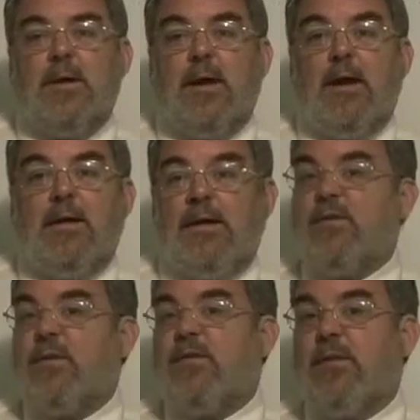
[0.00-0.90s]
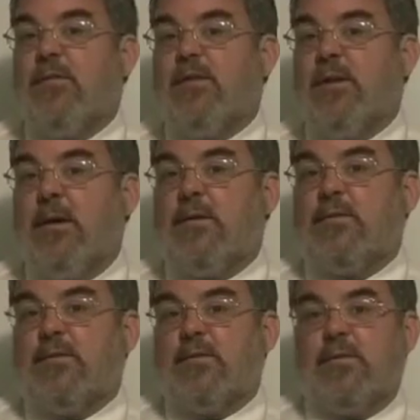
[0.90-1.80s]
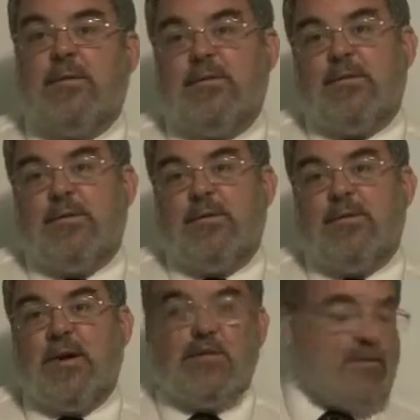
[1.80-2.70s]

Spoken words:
And that's going to change the analysis, as it turns out.